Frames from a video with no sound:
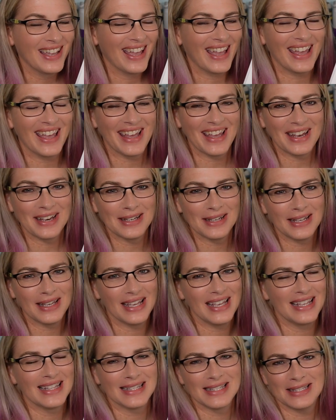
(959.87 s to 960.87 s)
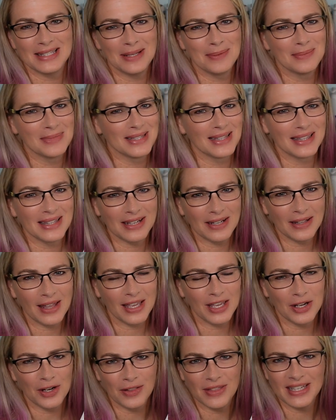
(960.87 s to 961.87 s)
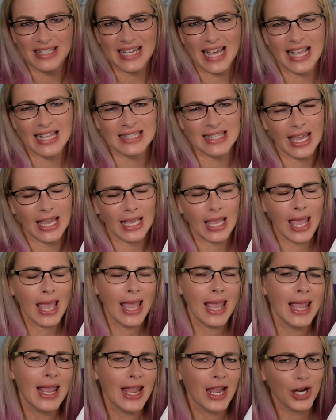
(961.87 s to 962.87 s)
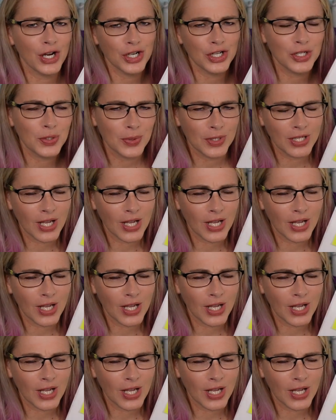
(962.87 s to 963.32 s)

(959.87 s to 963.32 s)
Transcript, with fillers: And it seems a little like, you know, the dad's like, hey, I heard you were